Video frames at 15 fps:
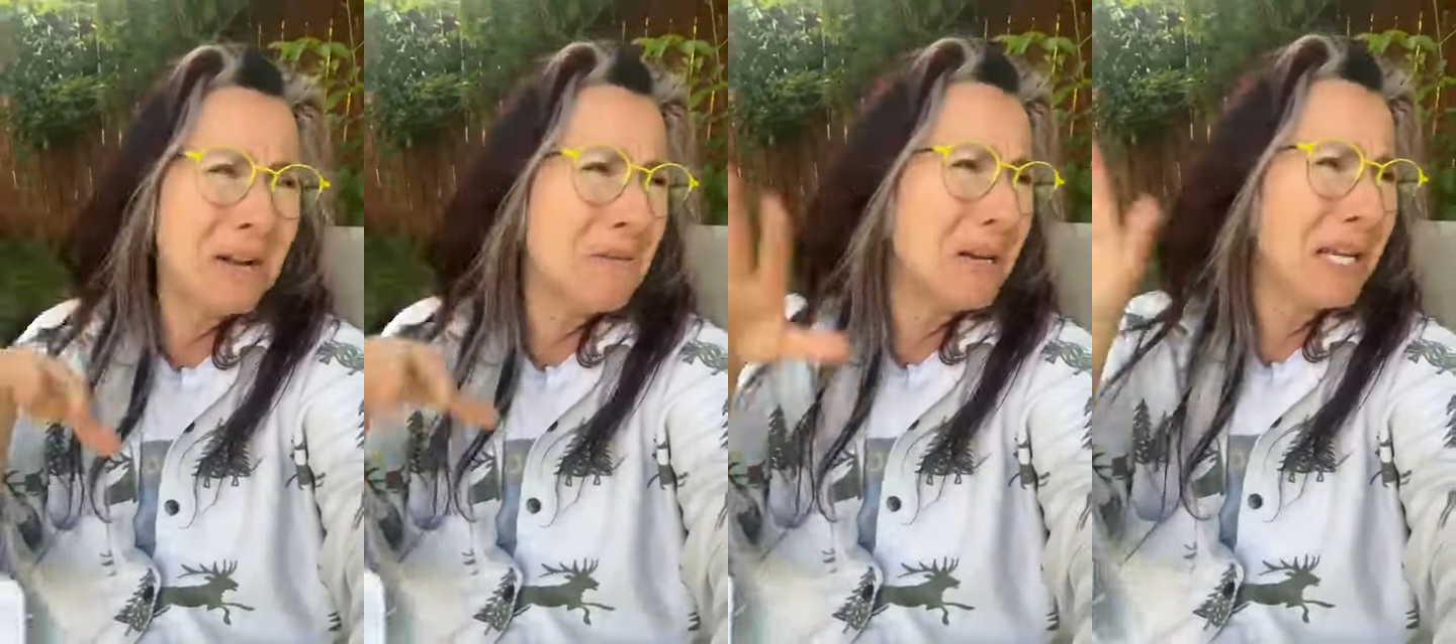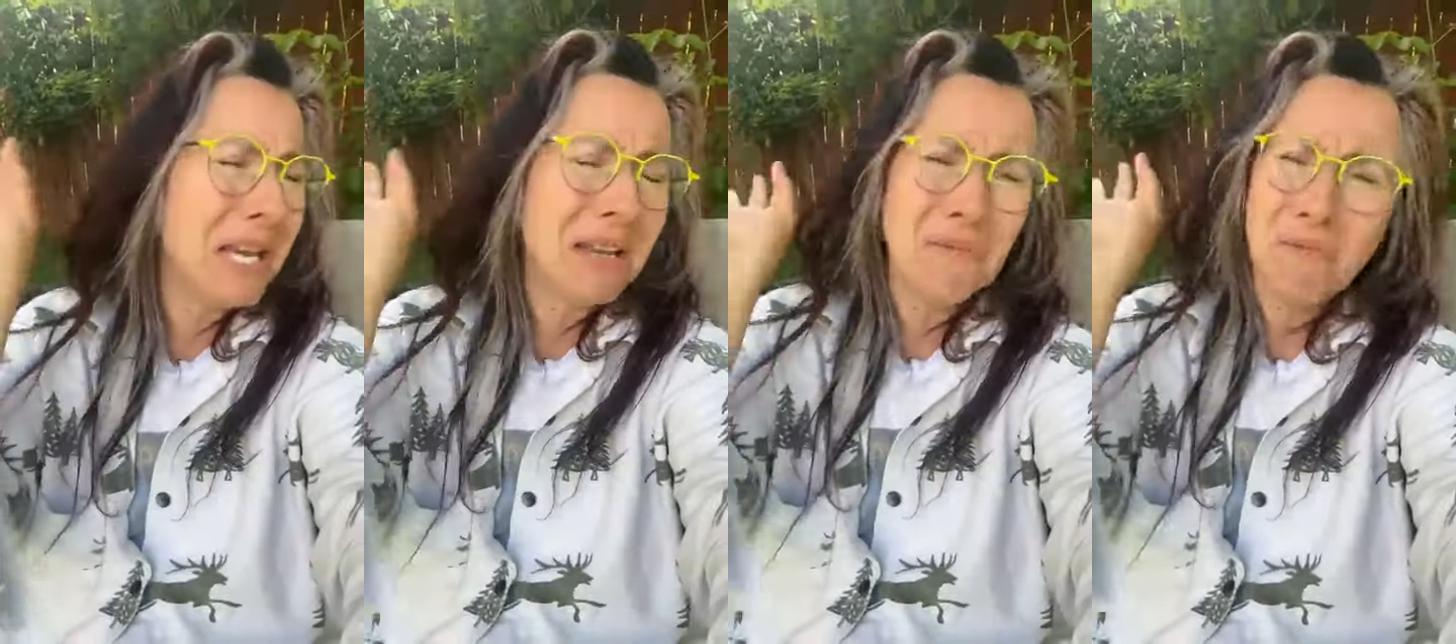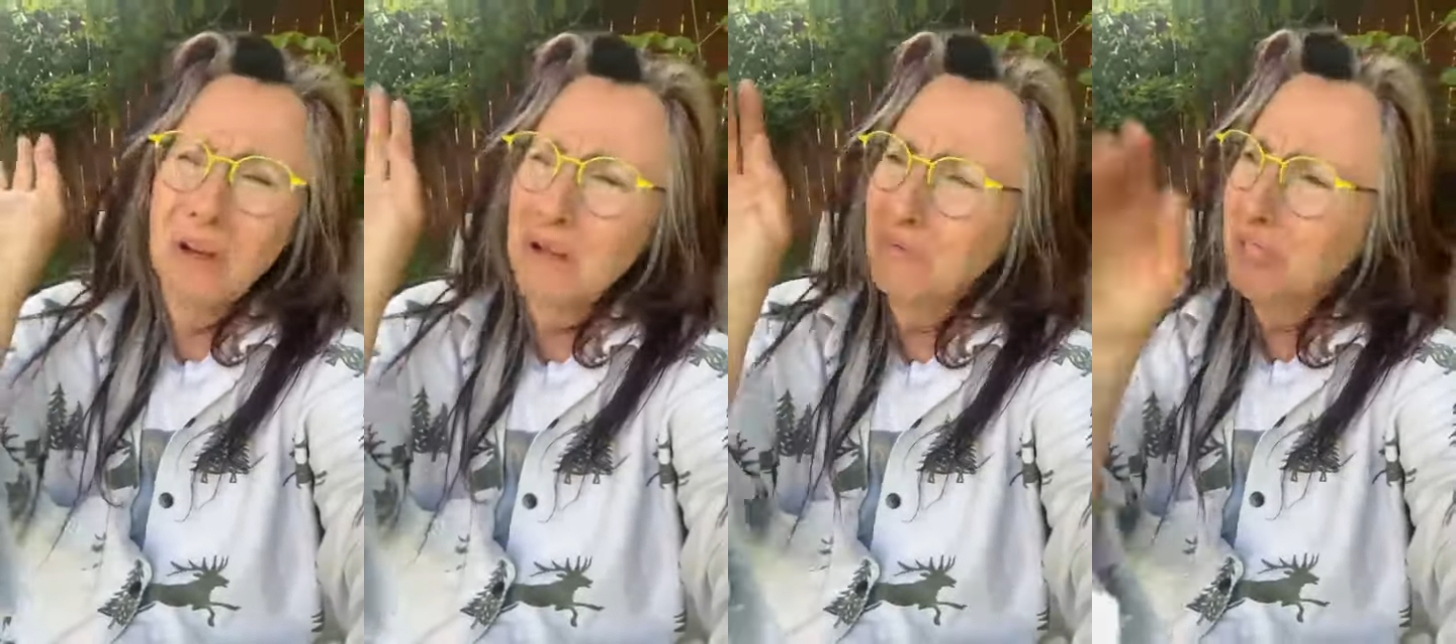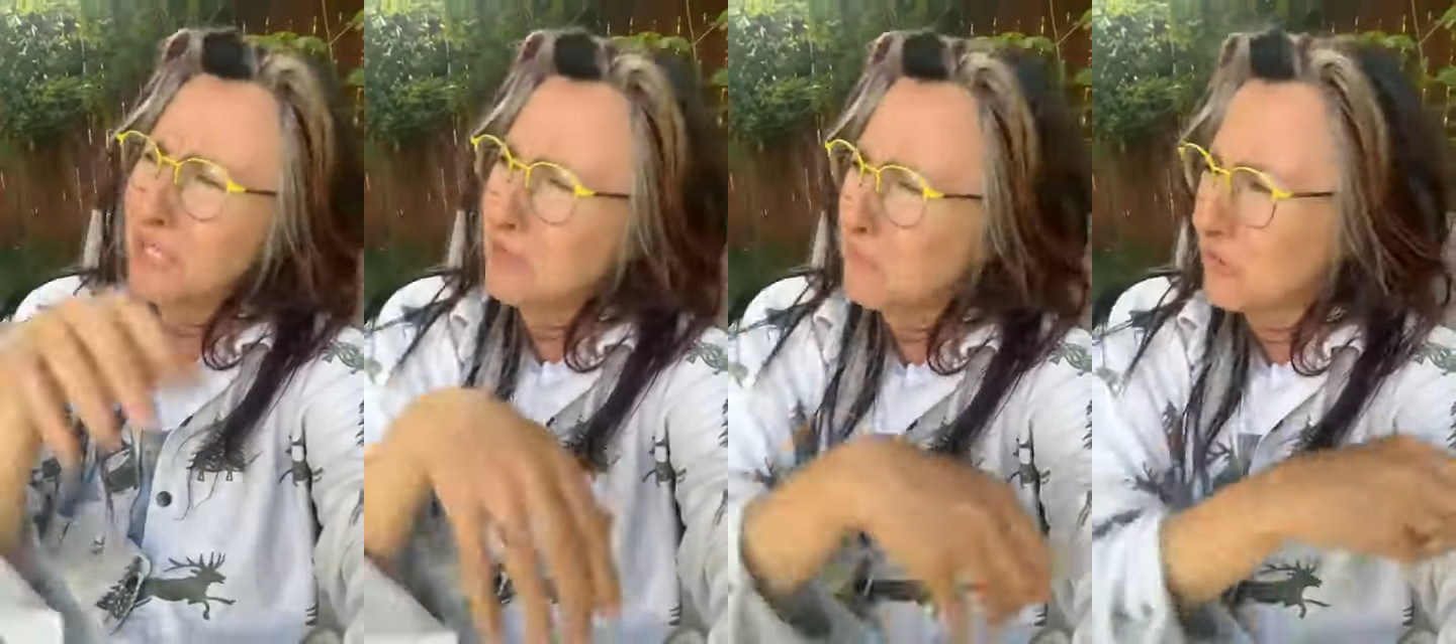I don't want to get
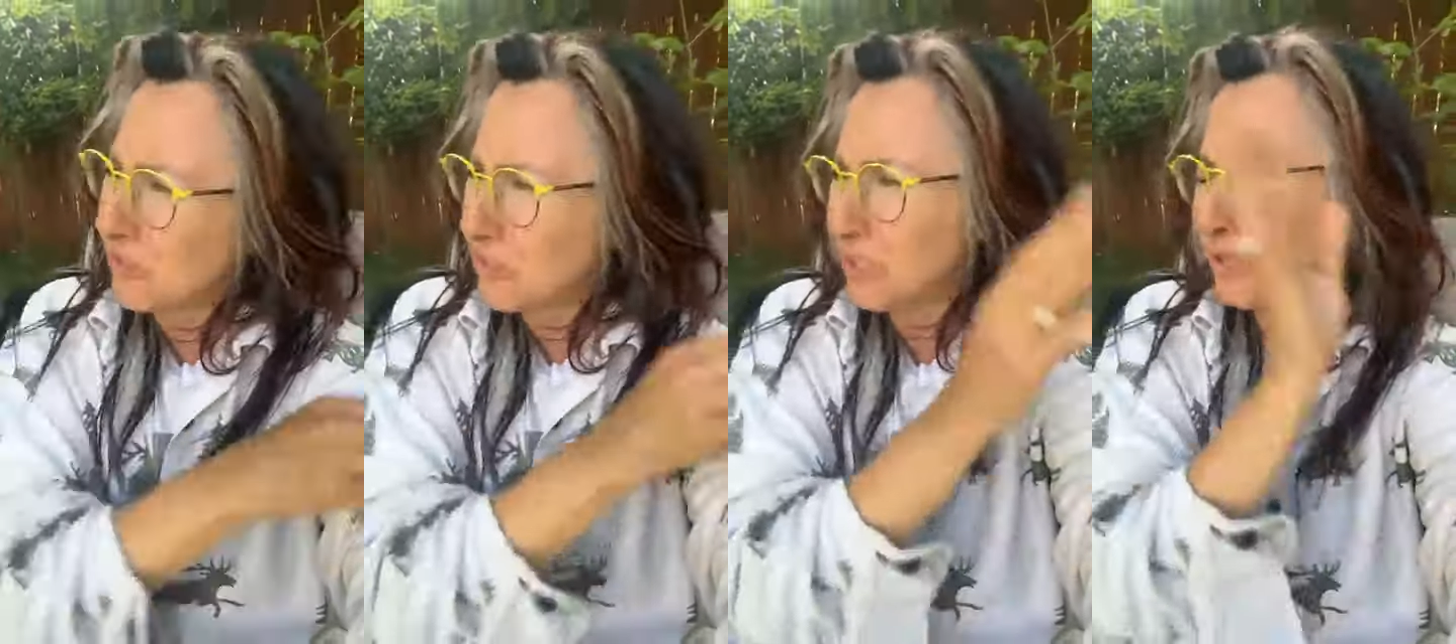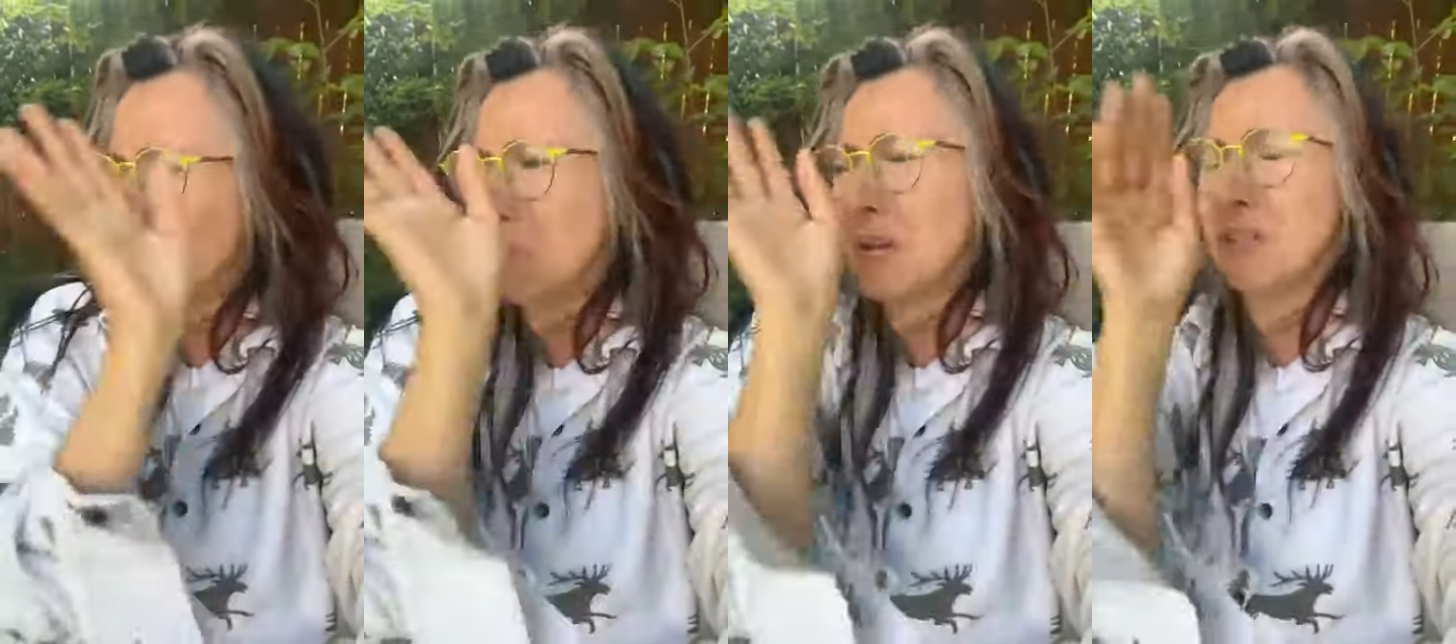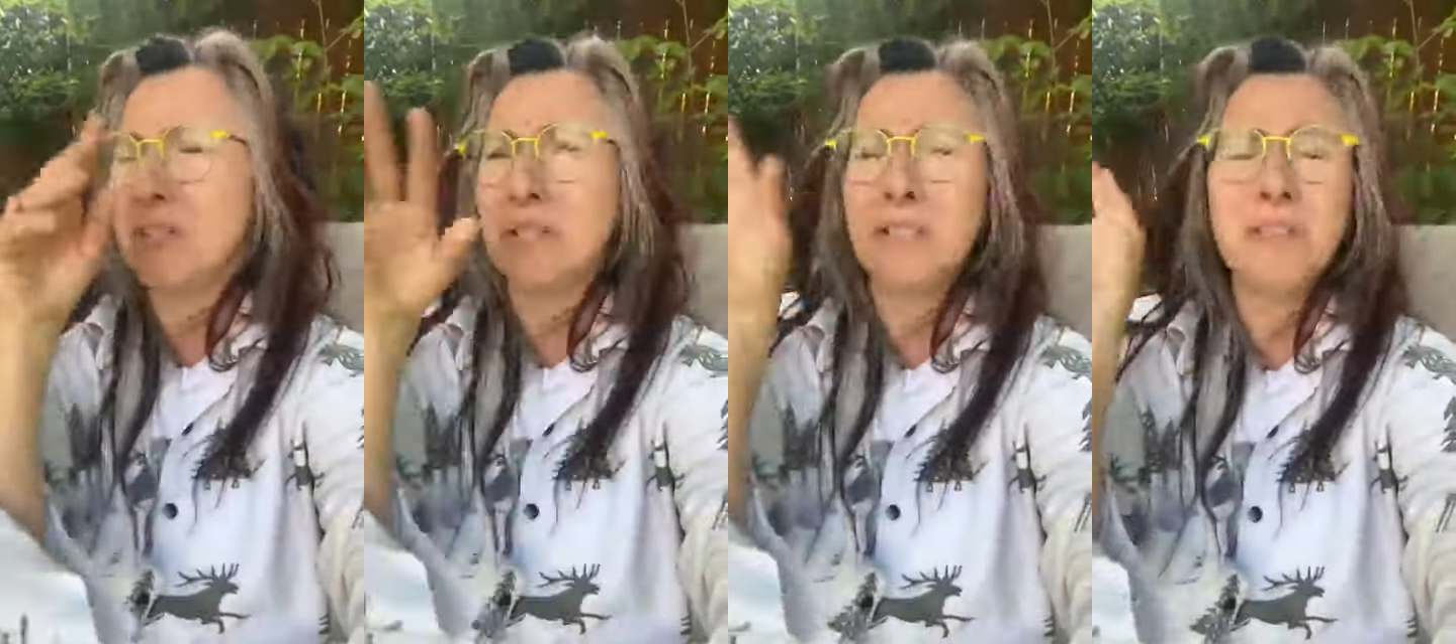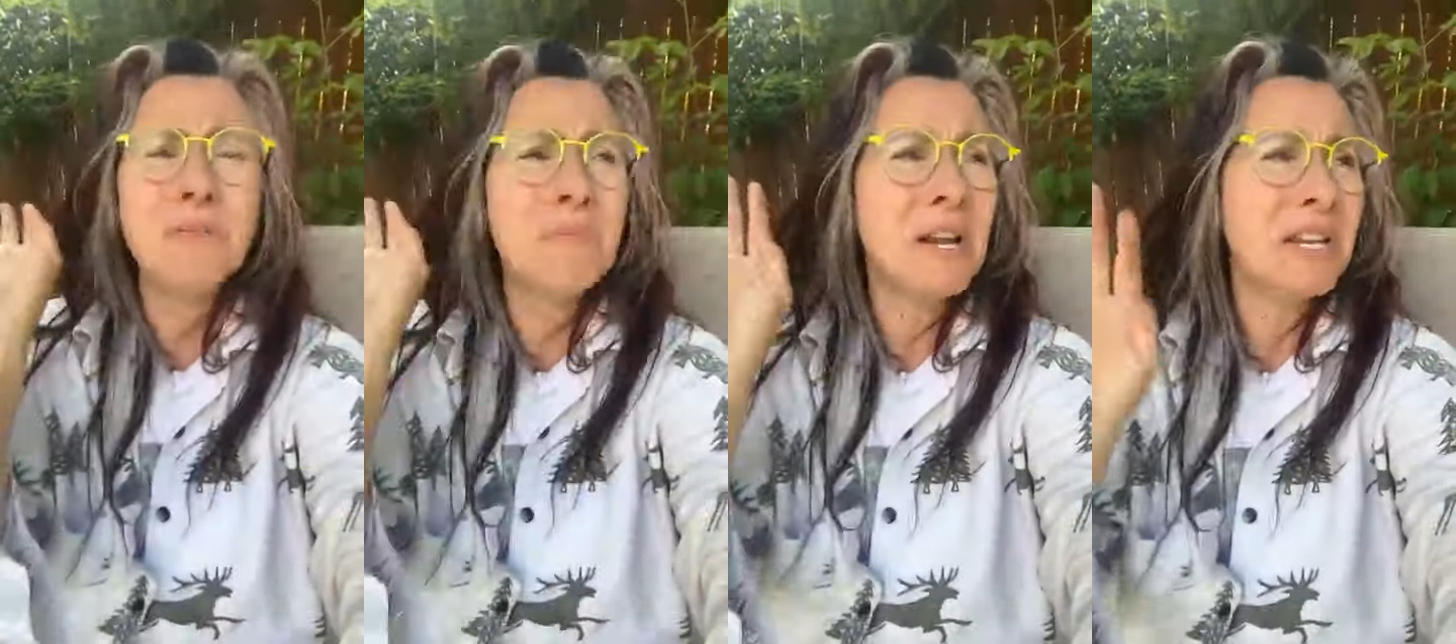involved anymore. It's too much.
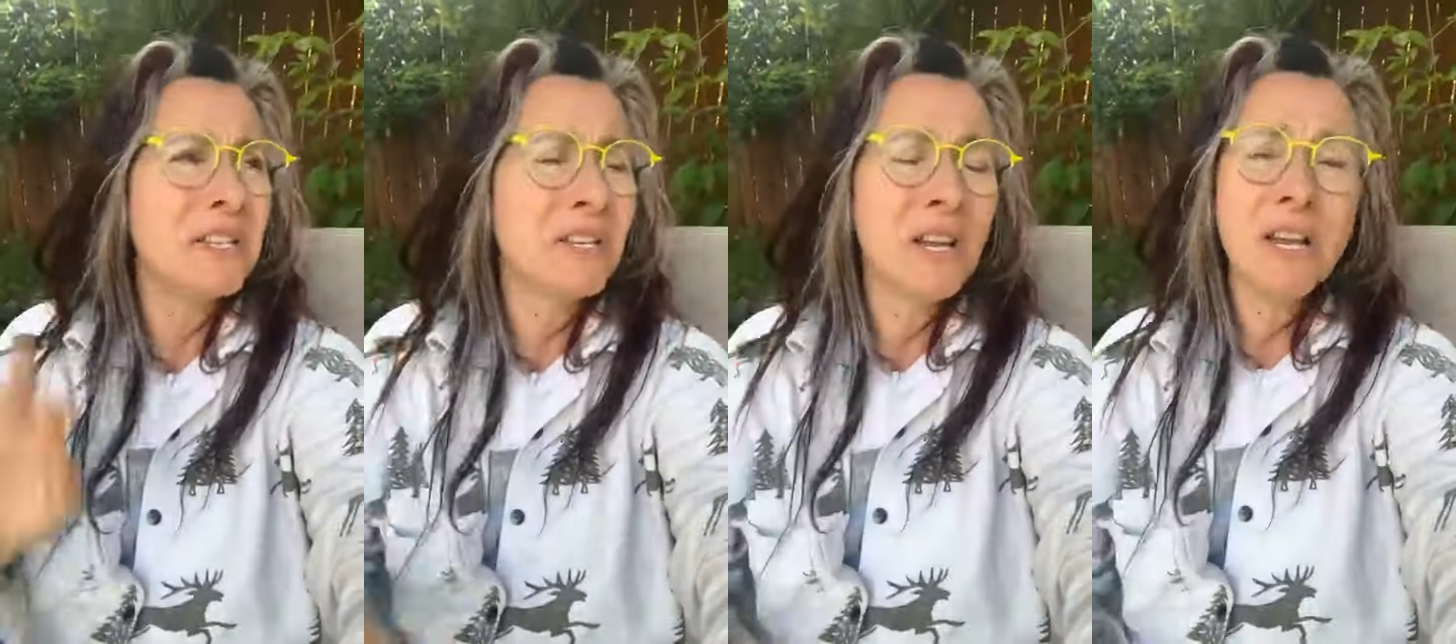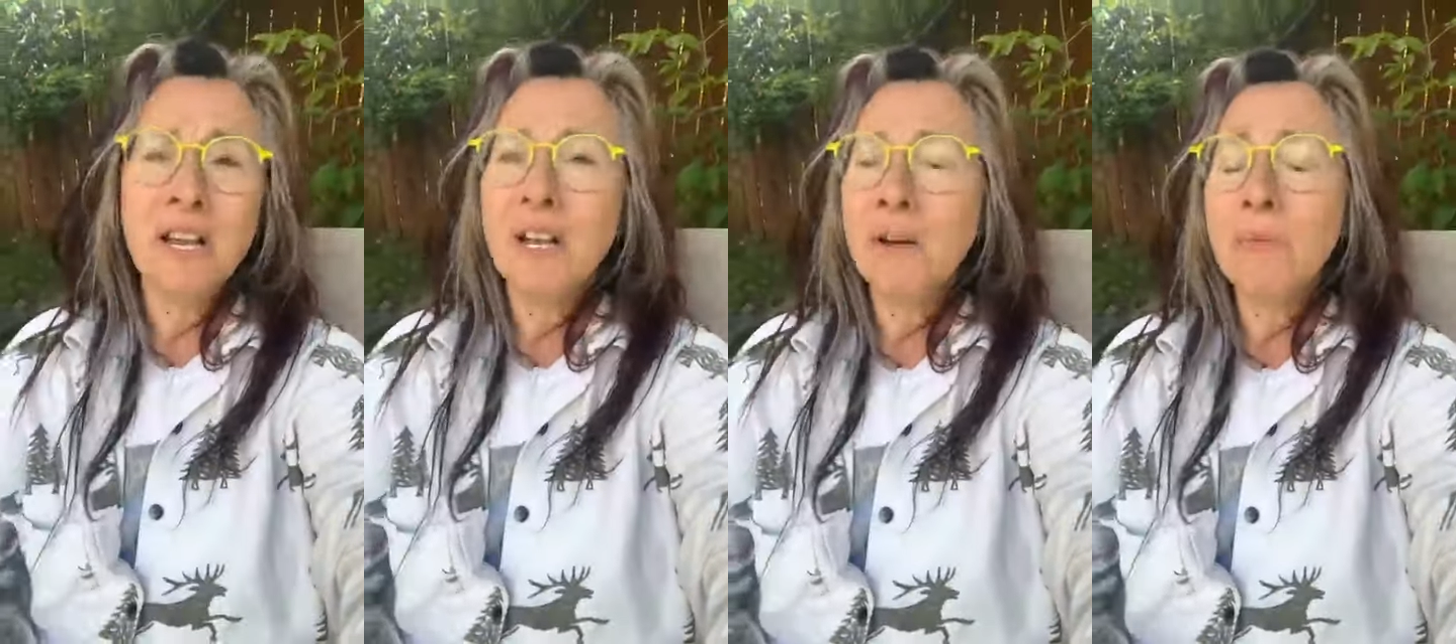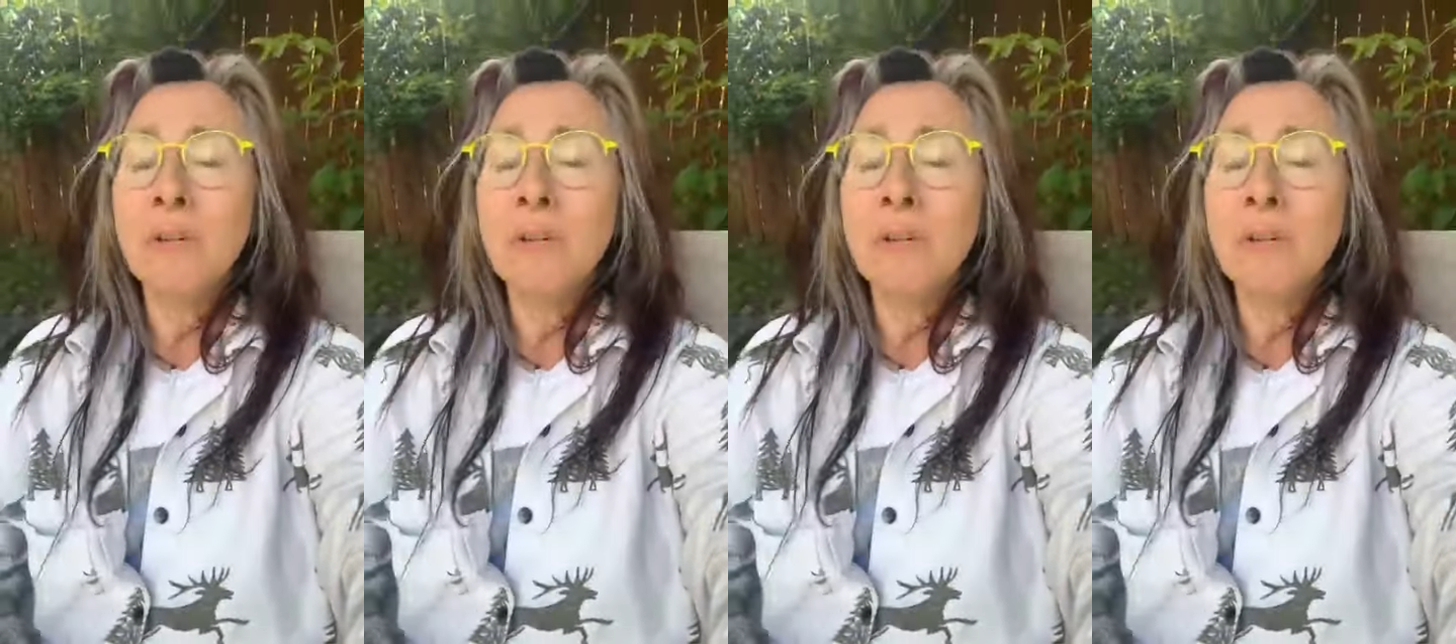It's too much.